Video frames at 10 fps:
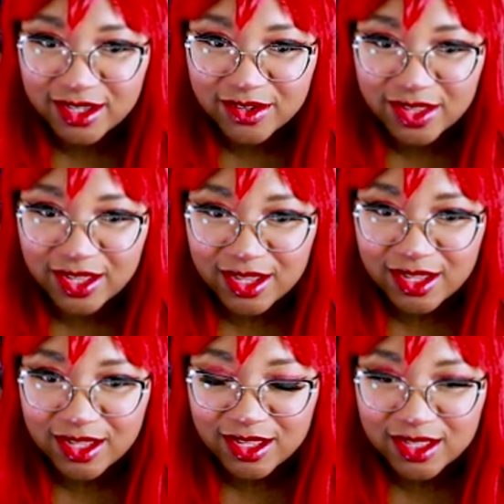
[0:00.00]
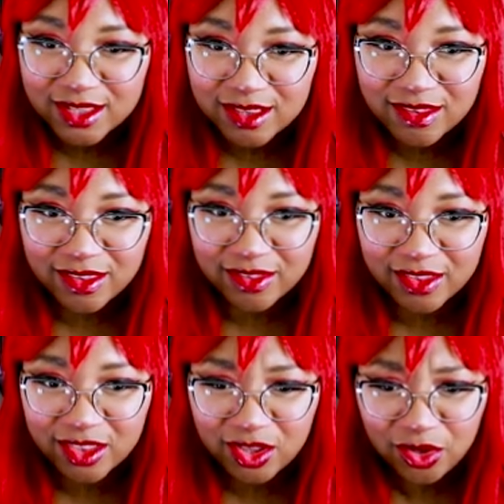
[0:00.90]
Okay. This is
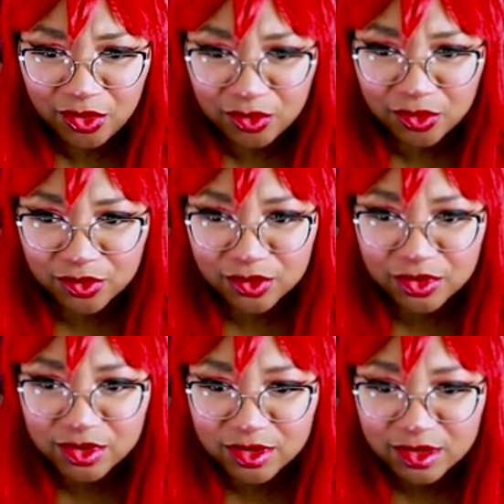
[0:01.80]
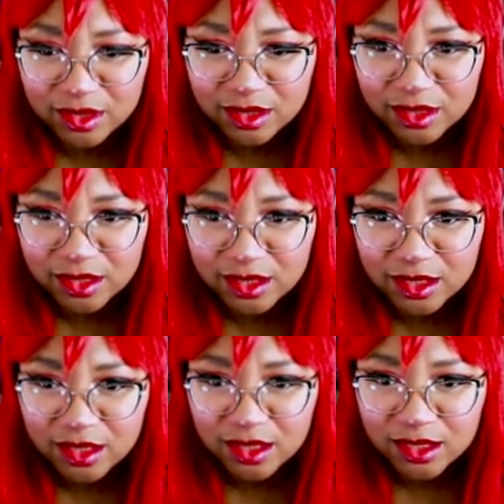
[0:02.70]
huge.
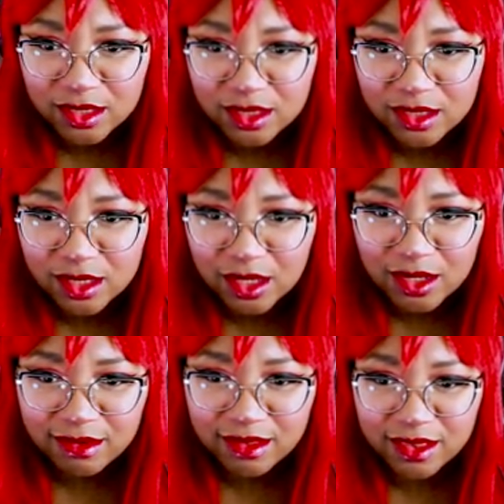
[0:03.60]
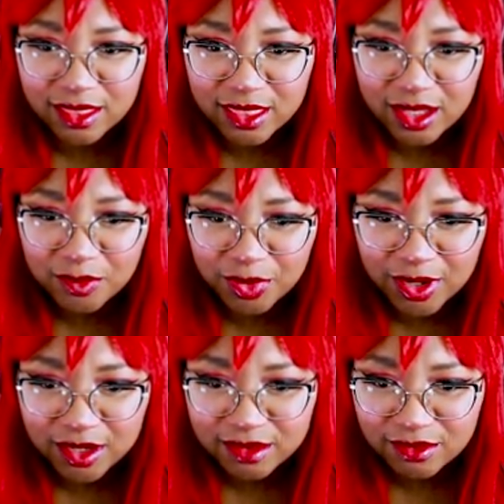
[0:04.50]
I guess it's a theme
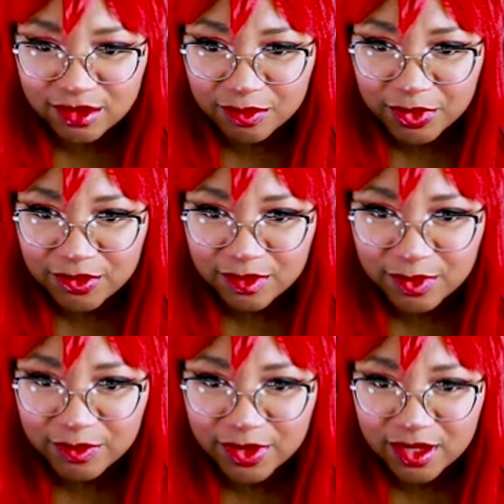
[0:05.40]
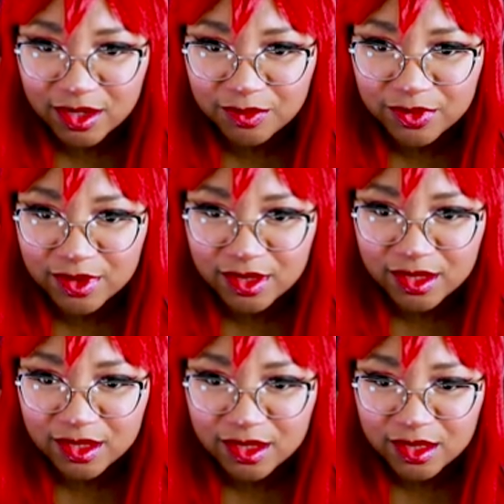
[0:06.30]
park, so it's supposed to be big,
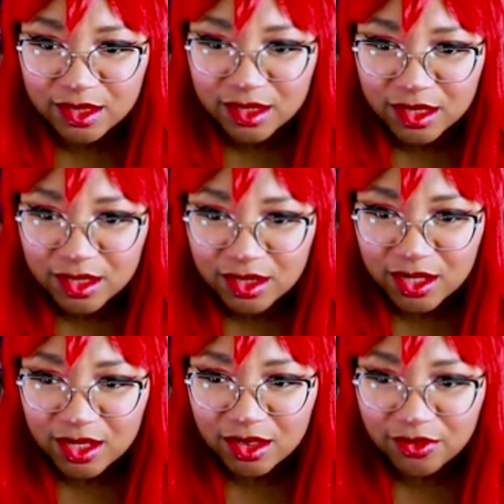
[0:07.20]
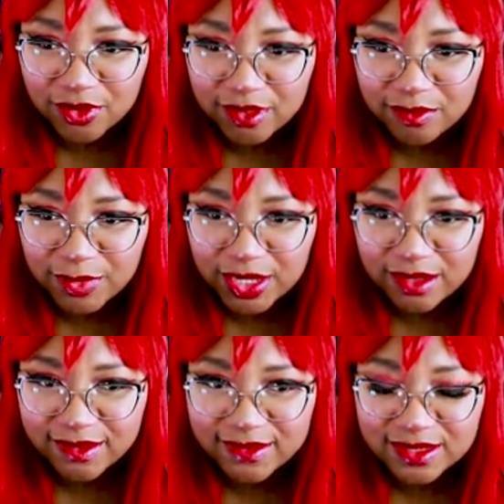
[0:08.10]
but at Lloyd's
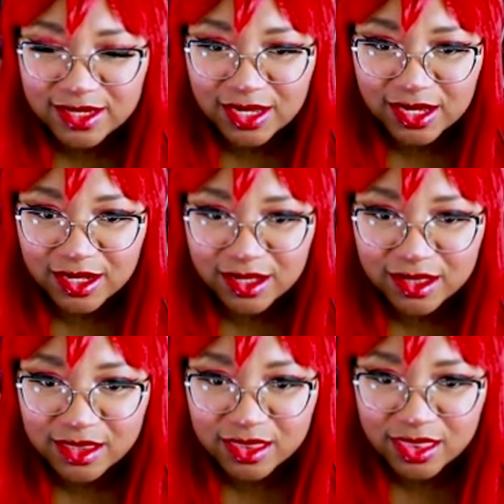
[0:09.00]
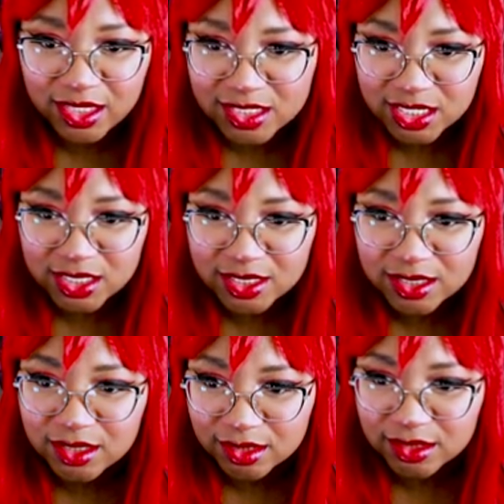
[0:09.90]
main stage
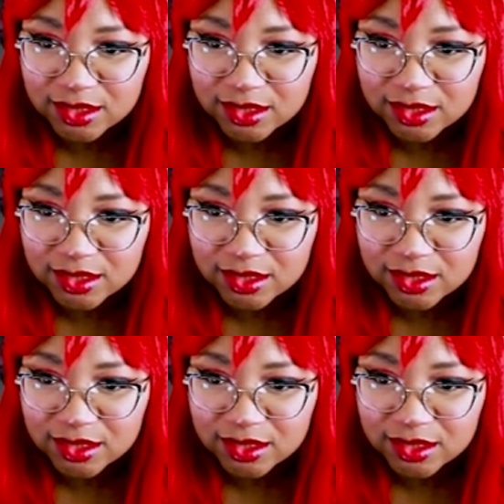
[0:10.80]
theater.